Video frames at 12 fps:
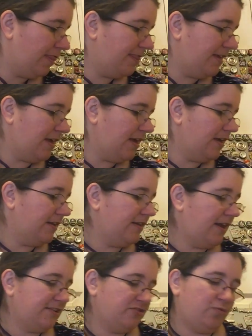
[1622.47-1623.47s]
the
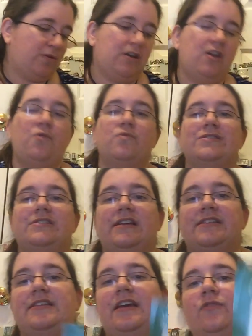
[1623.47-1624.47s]
next one was
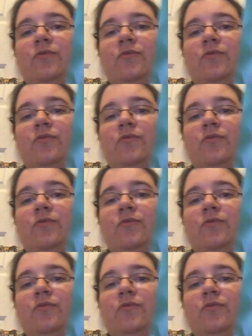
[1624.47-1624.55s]
Santa and